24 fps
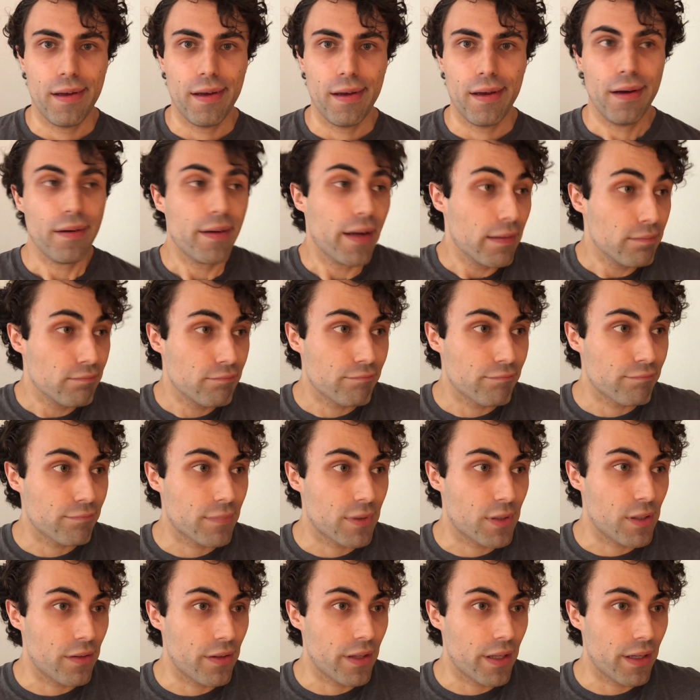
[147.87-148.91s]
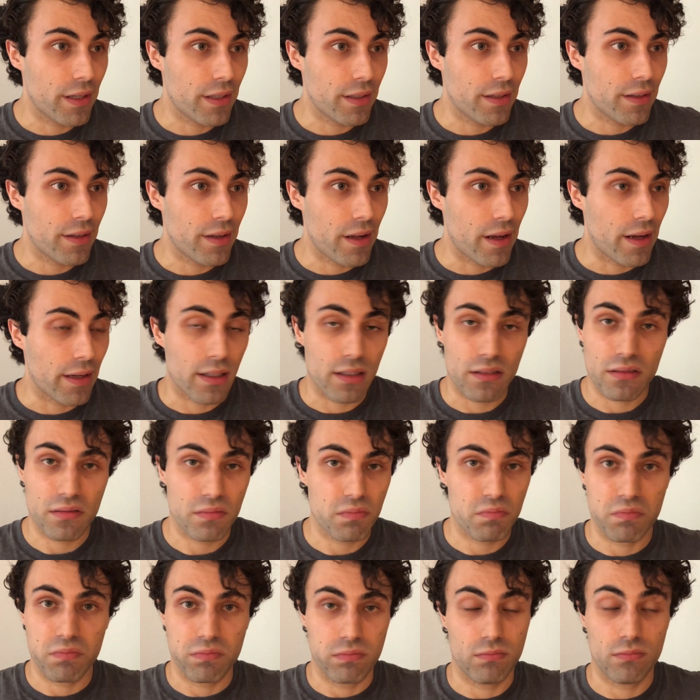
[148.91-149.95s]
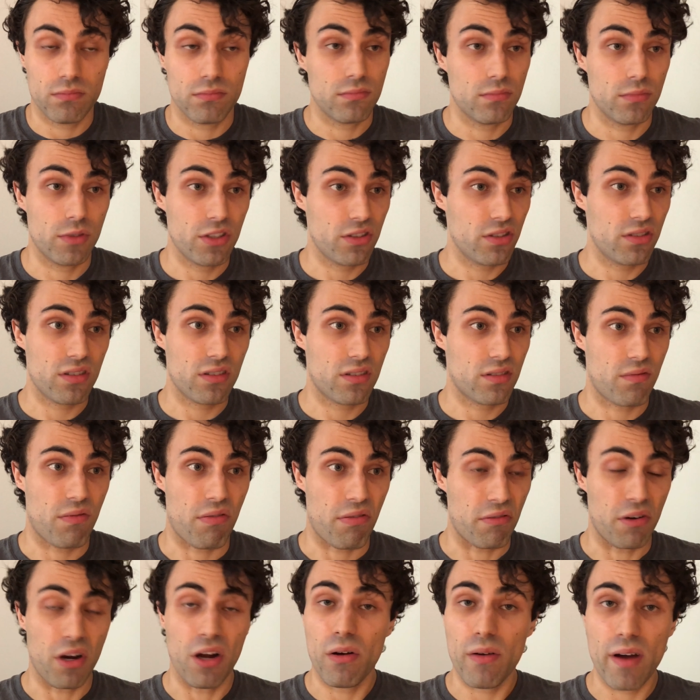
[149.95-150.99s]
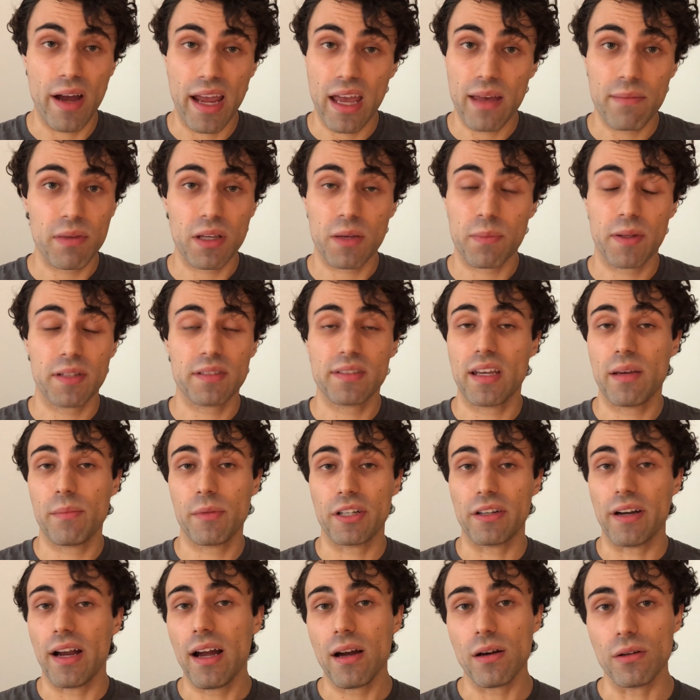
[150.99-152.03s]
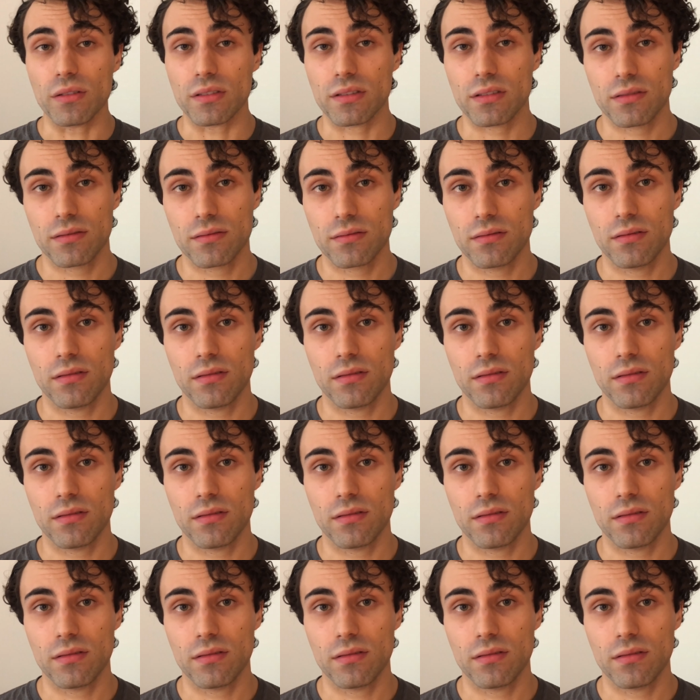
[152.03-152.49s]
Okay, so then I guess we should just throw Iambic pentameter out.